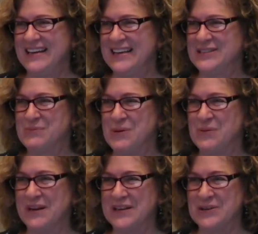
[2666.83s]
Let's be
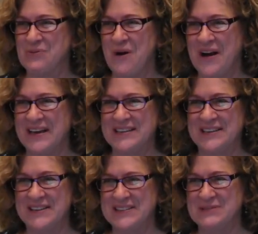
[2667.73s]
willing to walk
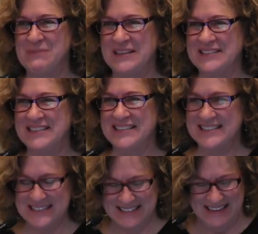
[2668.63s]
into this
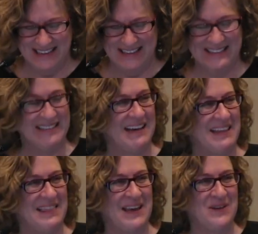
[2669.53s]
messiness, and
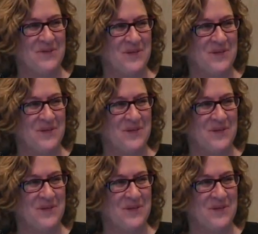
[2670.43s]
I thank